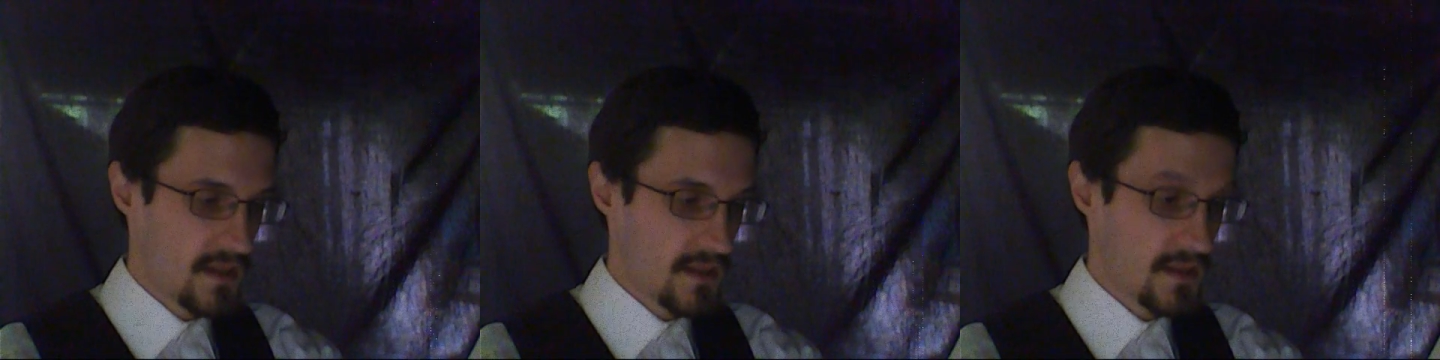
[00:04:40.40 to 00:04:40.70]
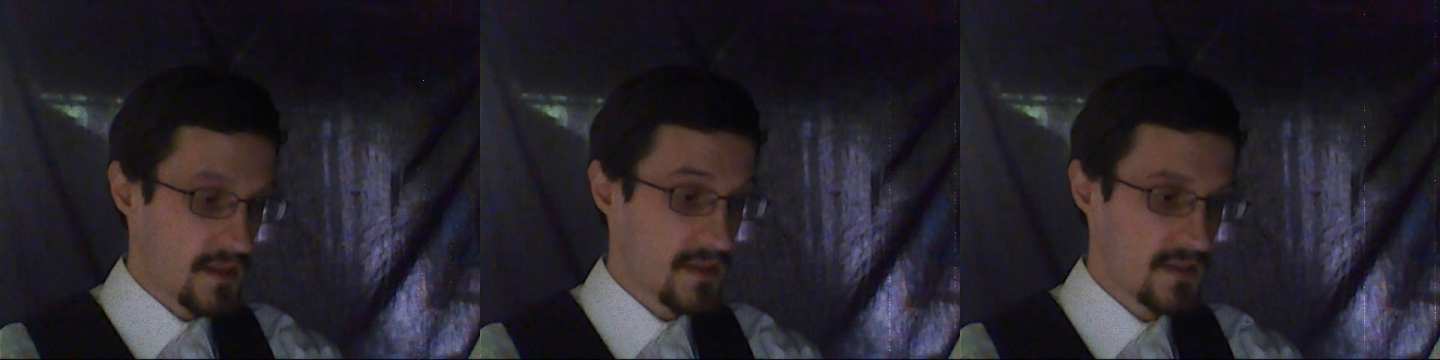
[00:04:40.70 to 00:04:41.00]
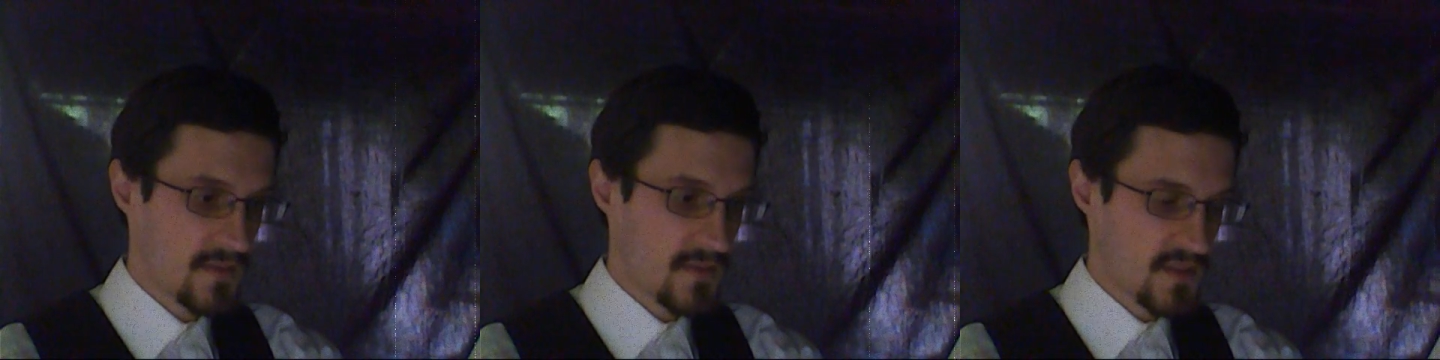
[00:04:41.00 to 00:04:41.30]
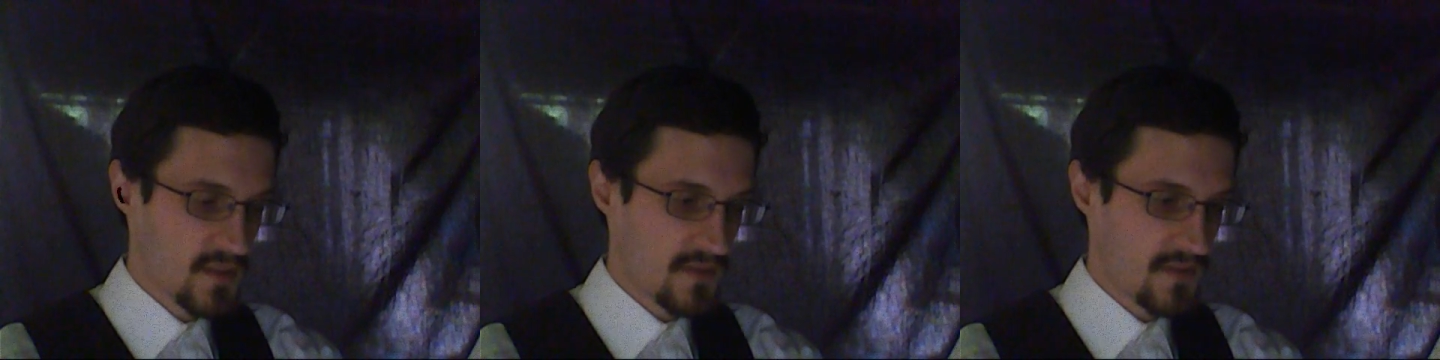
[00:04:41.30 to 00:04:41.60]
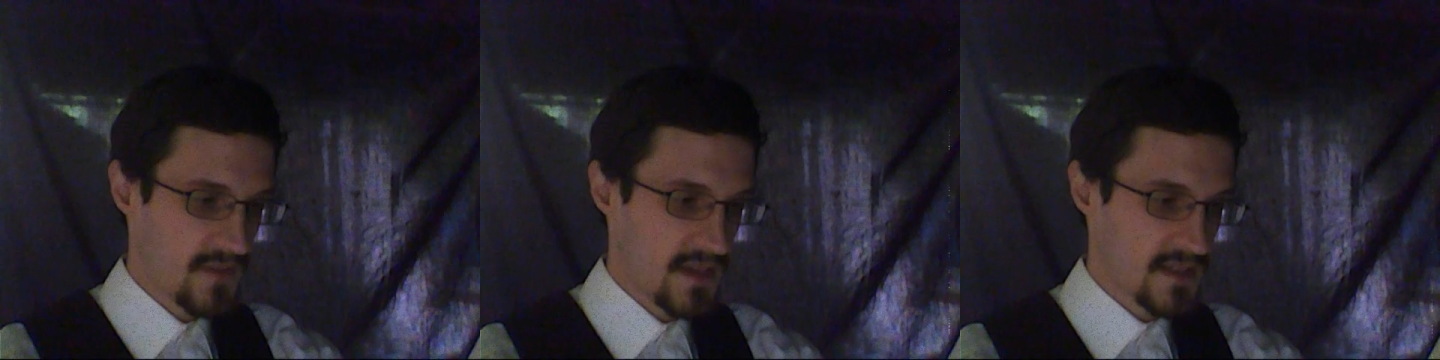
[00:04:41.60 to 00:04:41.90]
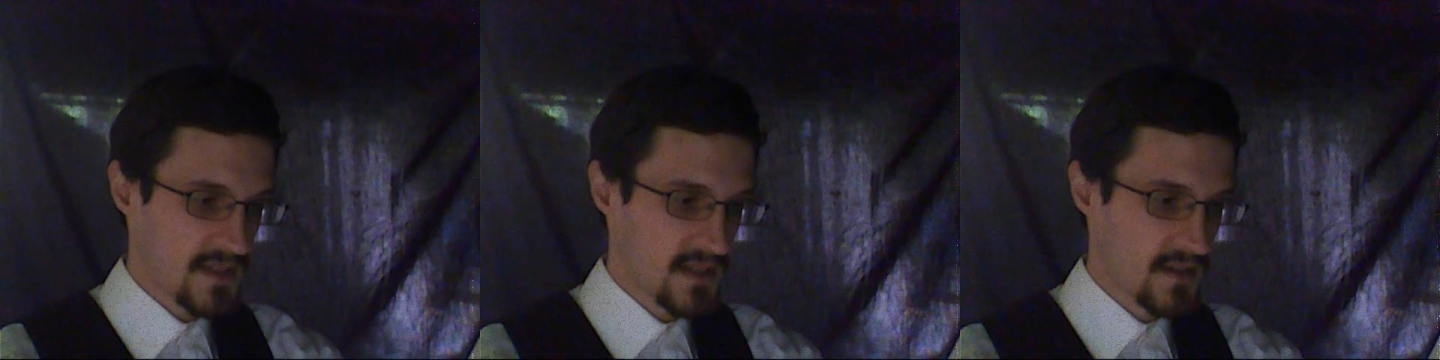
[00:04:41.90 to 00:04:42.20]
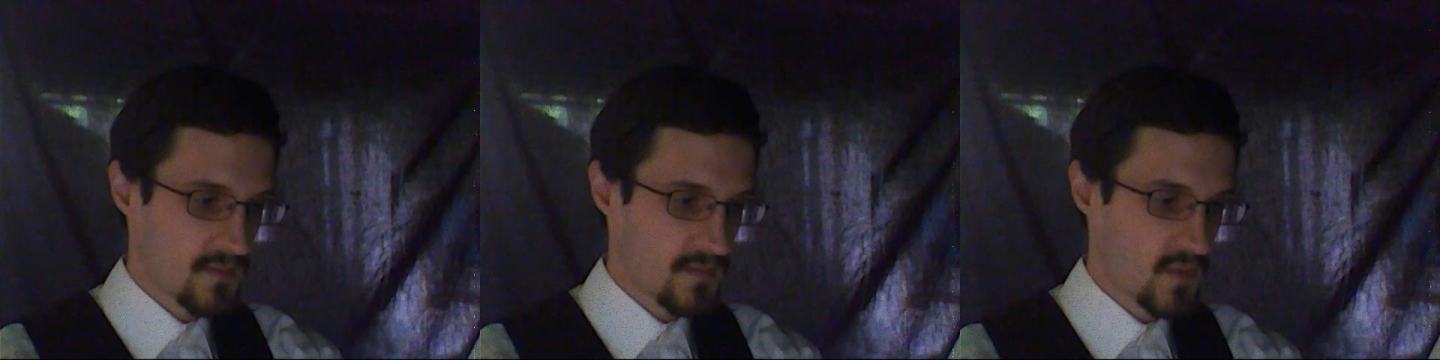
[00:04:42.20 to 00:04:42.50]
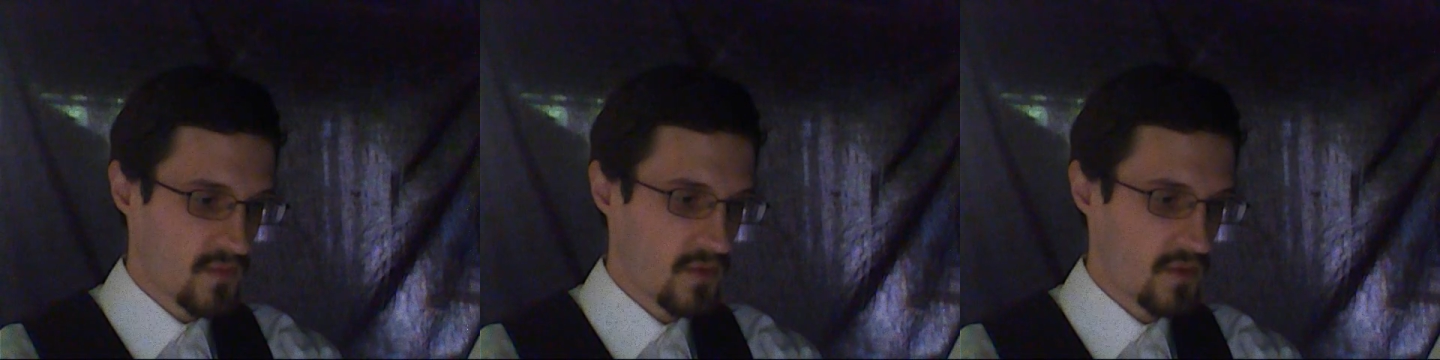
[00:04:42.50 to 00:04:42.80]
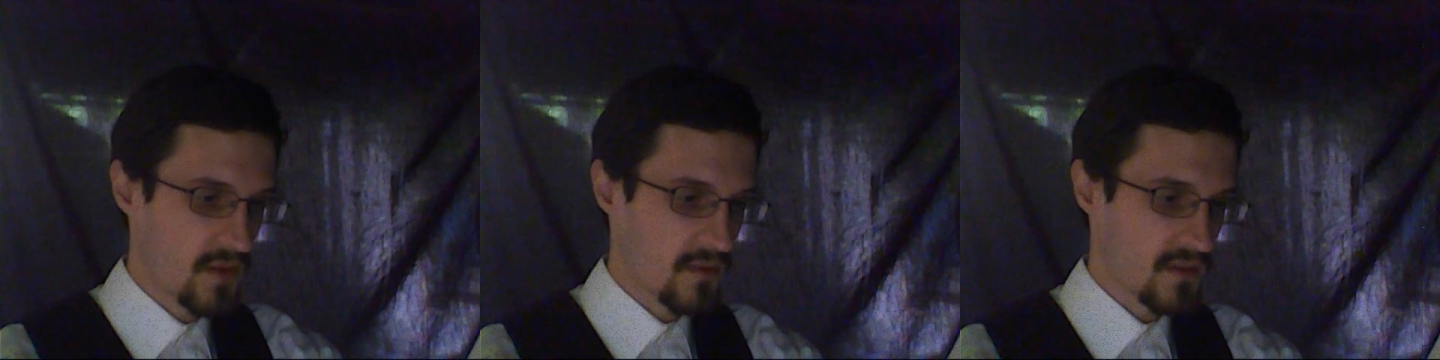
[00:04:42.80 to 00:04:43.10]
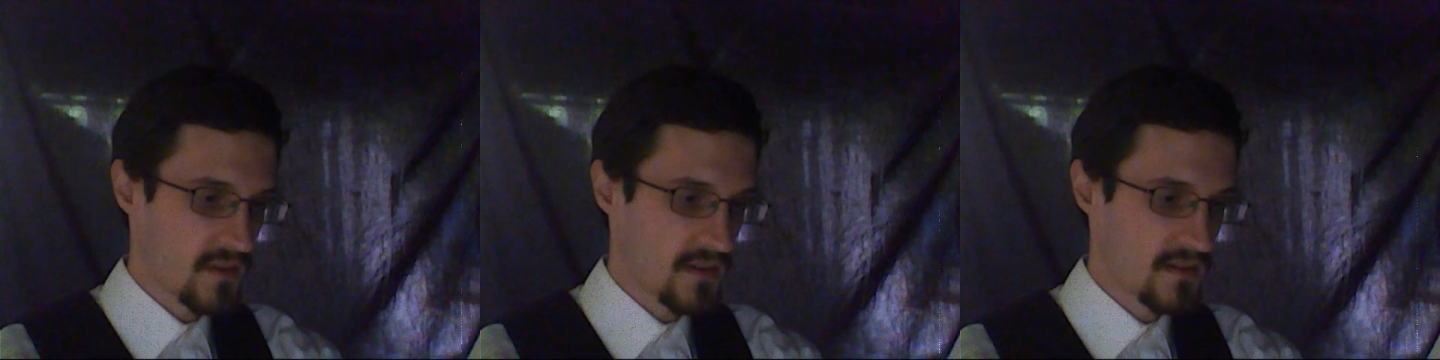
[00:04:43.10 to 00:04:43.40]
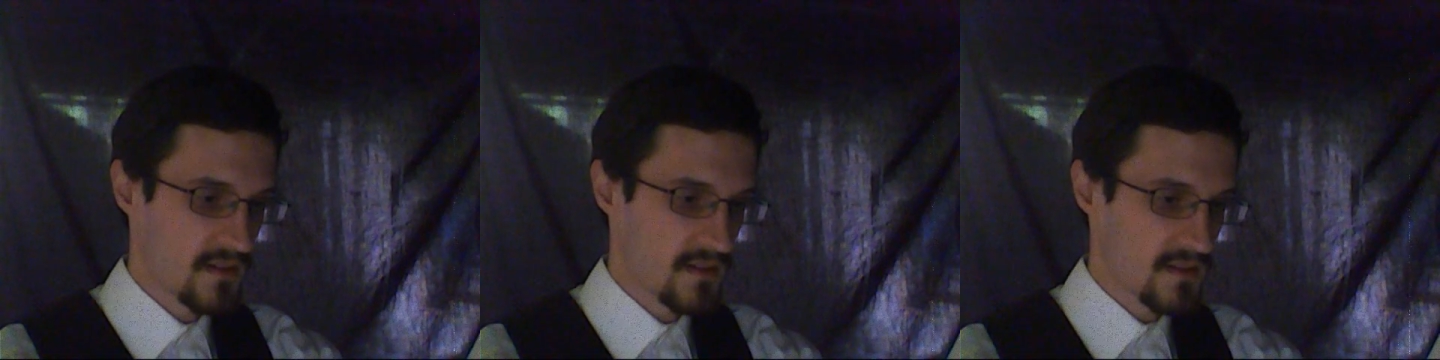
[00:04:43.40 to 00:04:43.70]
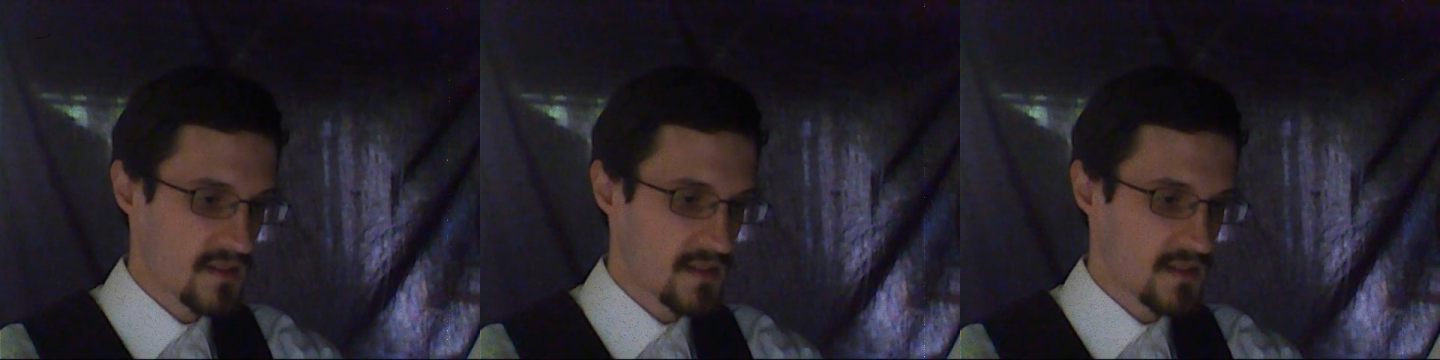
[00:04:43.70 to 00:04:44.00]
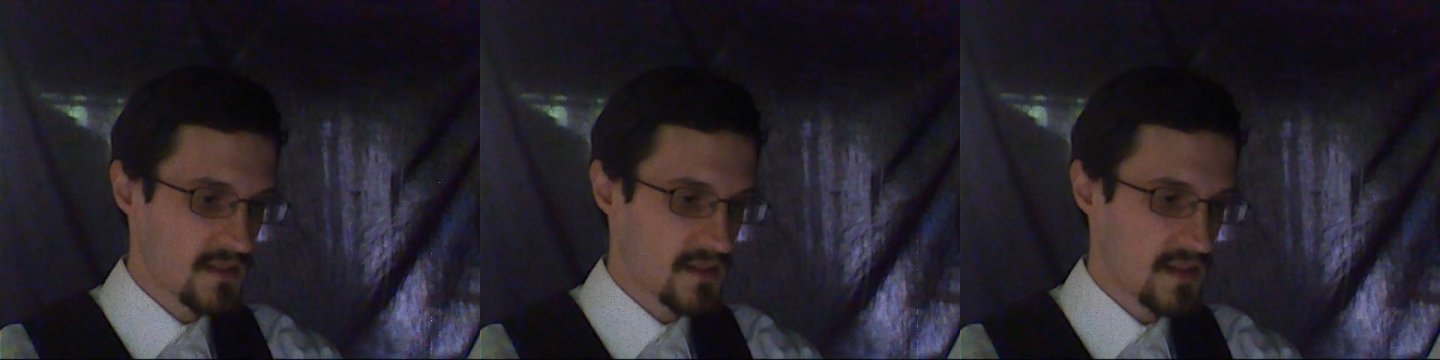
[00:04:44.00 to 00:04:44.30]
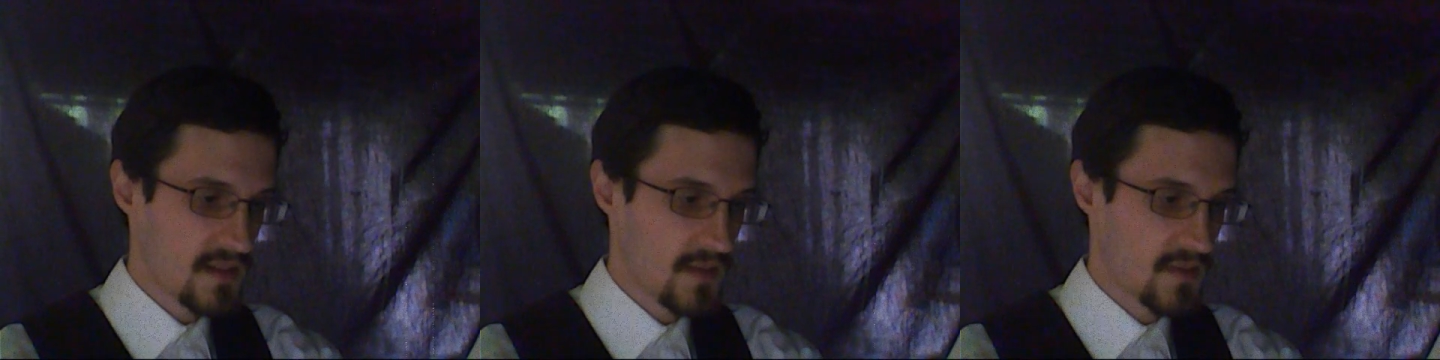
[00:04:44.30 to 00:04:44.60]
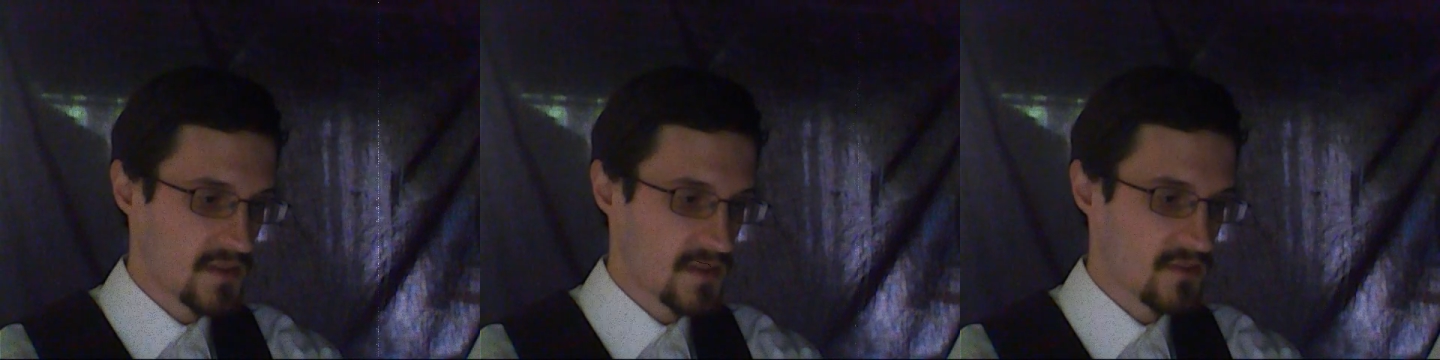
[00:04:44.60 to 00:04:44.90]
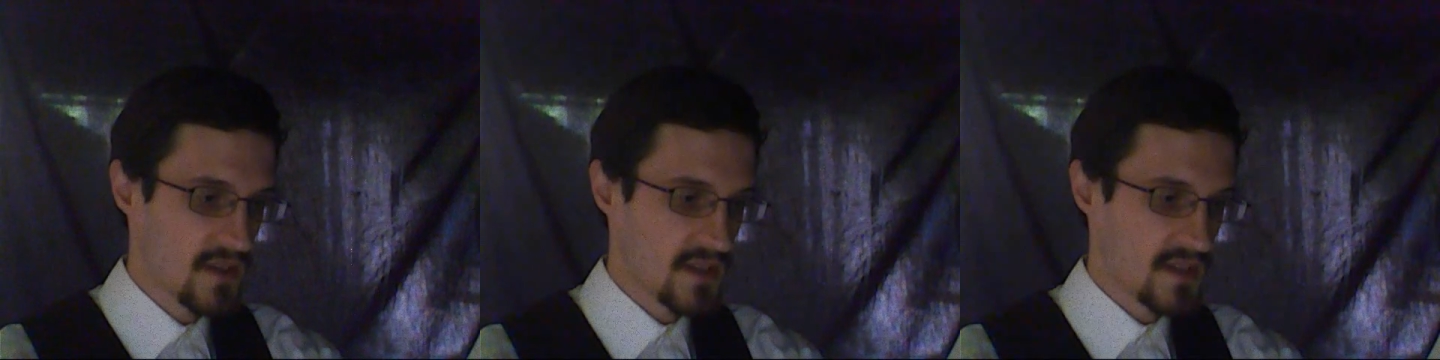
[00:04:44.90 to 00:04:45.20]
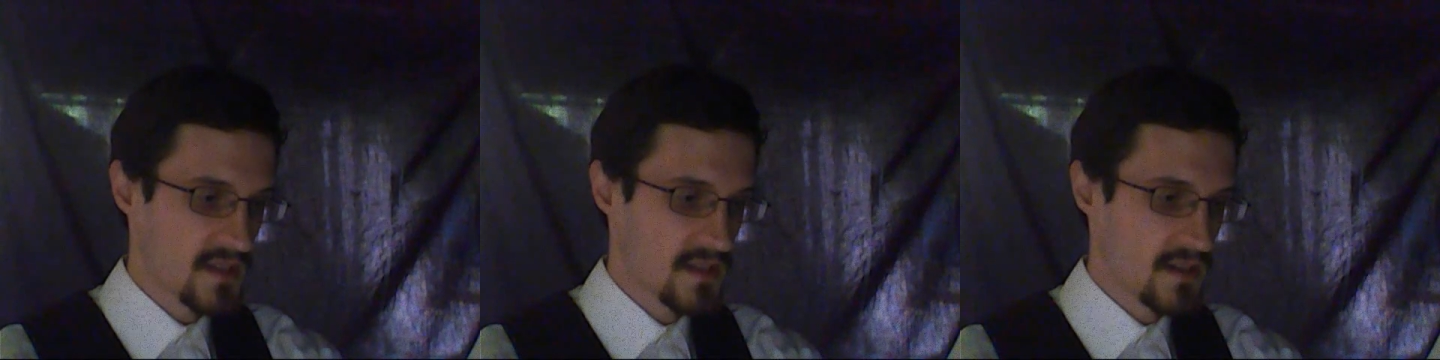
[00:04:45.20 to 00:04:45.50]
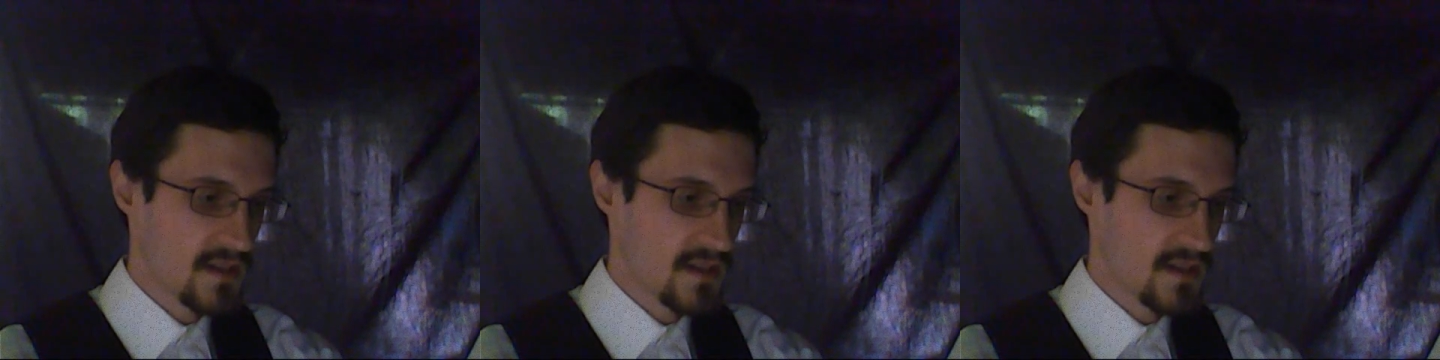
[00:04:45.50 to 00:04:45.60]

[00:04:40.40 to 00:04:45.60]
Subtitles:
That these visible affairs are not more frequent is not to the neighbourhood's credit,